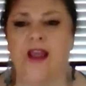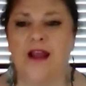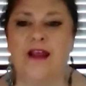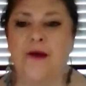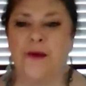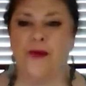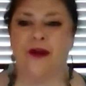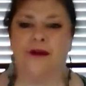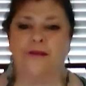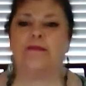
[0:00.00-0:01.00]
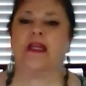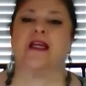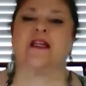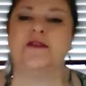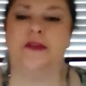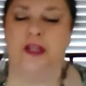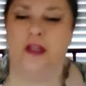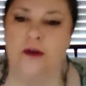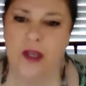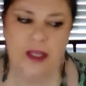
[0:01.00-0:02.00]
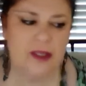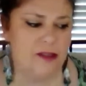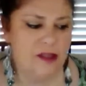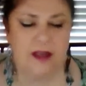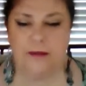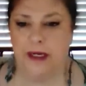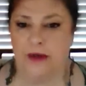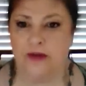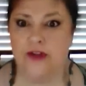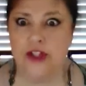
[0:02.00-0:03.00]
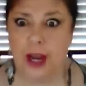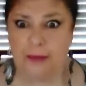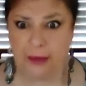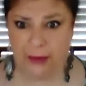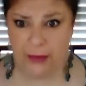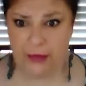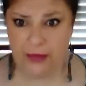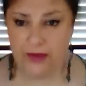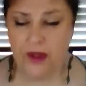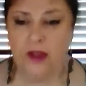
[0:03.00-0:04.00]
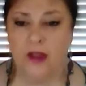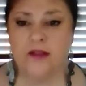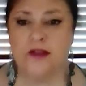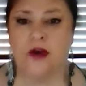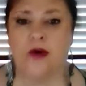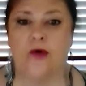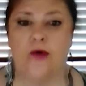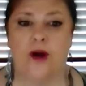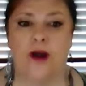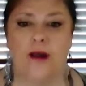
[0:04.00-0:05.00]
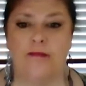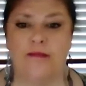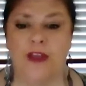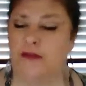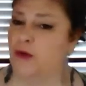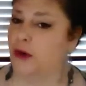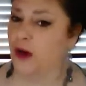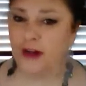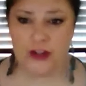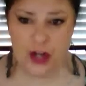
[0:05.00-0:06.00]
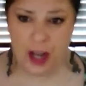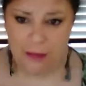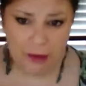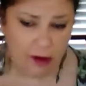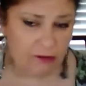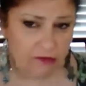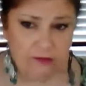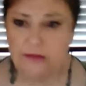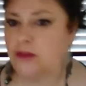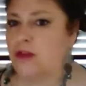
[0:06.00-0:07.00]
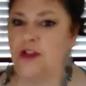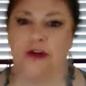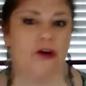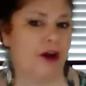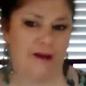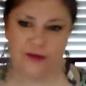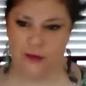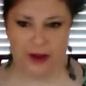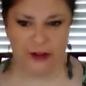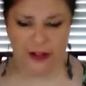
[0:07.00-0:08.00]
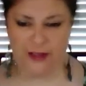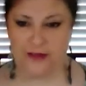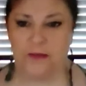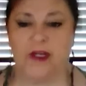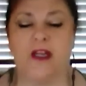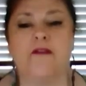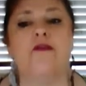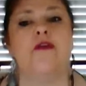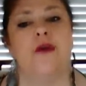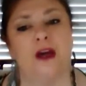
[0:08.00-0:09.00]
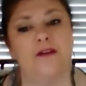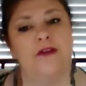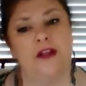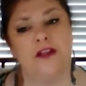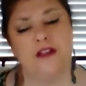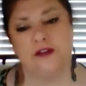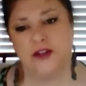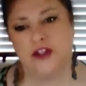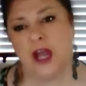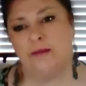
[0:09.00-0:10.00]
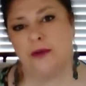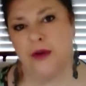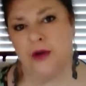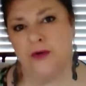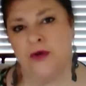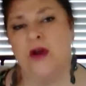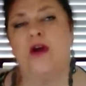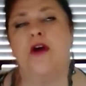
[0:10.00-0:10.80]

Hello, my next video is about chaperones. So if you are not a chaperone, you don't have to watch this. But if you have volunteered to chaperone